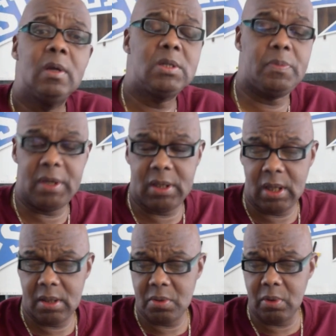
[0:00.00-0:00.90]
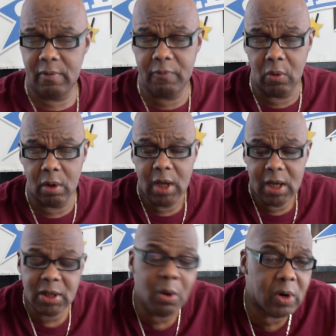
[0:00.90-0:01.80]
SpeedKing24.
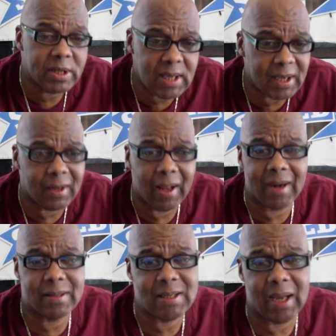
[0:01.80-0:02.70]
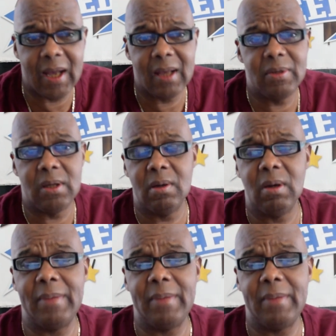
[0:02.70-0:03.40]
Don't want to take a lot of time here.